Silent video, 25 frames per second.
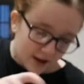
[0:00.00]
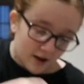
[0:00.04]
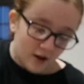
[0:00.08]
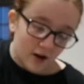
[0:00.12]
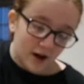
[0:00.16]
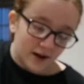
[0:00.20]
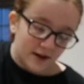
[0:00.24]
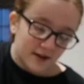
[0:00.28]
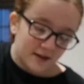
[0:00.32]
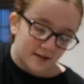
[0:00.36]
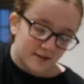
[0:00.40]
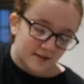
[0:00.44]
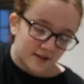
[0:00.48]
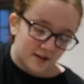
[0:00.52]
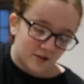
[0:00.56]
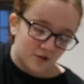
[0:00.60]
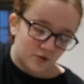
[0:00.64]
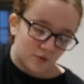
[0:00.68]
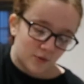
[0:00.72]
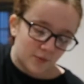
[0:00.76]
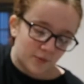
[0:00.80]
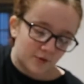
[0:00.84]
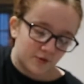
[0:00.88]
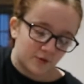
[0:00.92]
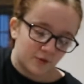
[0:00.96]
No, I did say
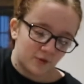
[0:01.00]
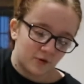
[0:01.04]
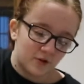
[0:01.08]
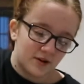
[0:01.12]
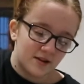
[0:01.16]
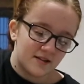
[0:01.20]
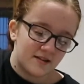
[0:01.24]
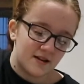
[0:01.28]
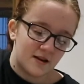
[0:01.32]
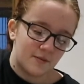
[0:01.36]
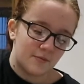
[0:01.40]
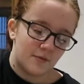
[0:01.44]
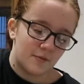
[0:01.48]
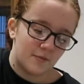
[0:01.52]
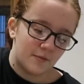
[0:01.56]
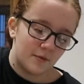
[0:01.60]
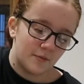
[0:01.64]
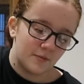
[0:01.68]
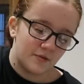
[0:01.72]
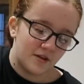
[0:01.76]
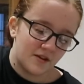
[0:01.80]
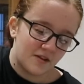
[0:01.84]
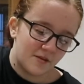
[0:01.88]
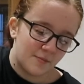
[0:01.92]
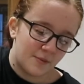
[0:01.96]
she could put some grease in it, but
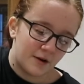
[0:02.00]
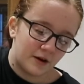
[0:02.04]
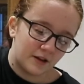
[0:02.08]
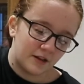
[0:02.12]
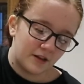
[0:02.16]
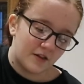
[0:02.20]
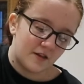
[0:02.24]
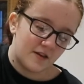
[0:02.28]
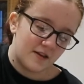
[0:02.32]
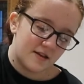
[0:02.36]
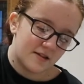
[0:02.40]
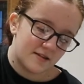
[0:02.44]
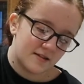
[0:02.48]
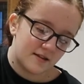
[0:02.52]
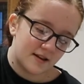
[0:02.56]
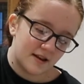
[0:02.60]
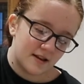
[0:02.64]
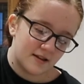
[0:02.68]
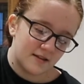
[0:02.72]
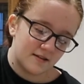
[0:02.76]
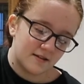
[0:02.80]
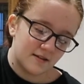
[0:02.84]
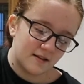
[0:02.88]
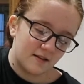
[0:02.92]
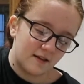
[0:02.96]
Mum says apparently these
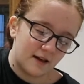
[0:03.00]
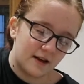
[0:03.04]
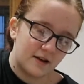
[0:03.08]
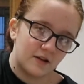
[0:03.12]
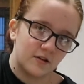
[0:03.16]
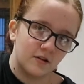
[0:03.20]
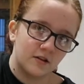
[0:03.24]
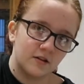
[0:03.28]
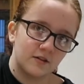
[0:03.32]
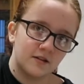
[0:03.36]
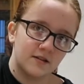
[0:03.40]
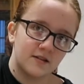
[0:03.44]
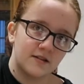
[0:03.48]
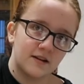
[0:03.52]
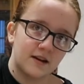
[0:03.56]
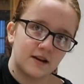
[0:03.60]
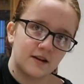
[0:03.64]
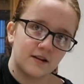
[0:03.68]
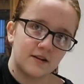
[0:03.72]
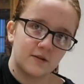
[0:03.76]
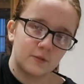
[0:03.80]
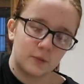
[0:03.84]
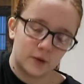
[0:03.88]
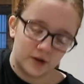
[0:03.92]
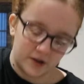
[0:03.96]
tins are like
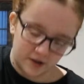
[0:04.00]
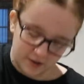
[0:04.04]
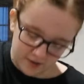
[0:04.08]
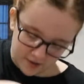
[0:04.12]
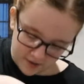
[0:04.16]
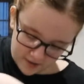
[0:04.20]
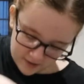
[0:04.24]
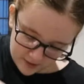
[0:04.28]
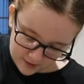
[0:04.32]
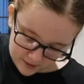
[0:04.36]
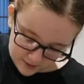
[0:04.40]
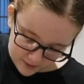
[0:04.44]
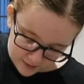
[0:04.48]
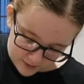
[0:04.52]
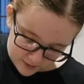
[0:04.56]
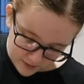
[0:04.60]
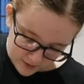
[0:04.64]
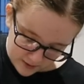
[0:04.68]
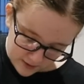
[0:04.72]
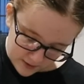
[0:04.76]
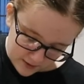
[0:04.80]
non-stick ones. Mm-hmm.